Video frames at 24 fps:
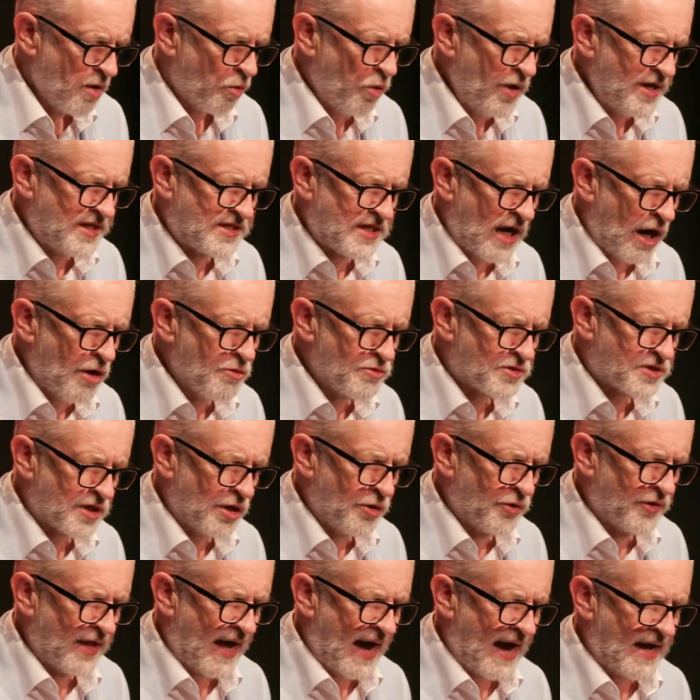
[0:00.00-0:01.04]
We don't do
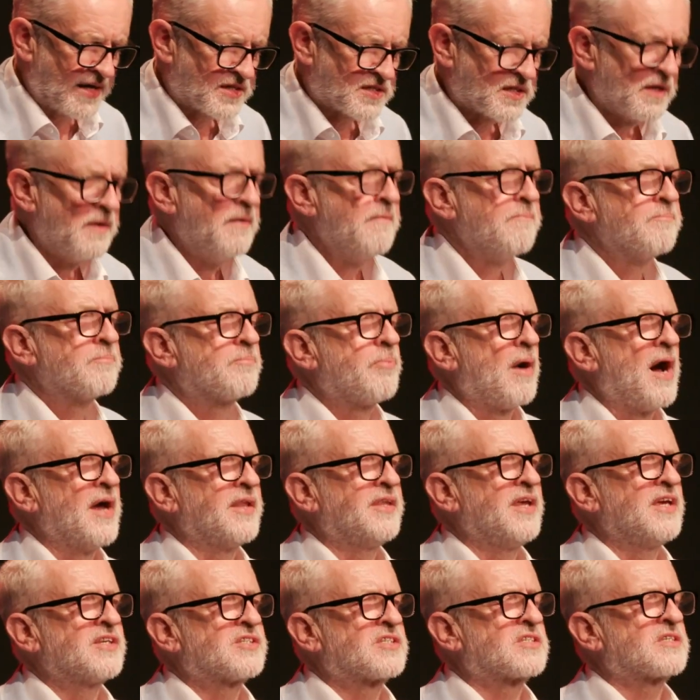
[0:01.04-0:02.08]
that by
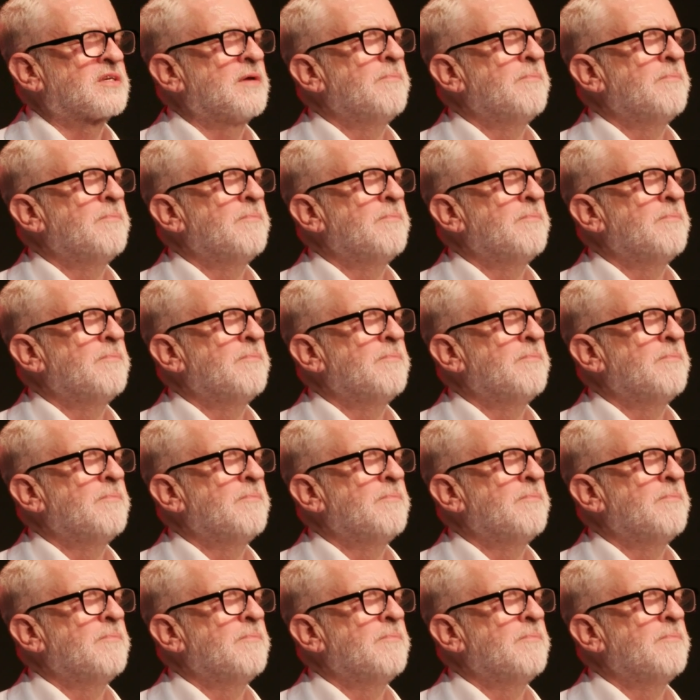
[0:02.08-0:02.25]
this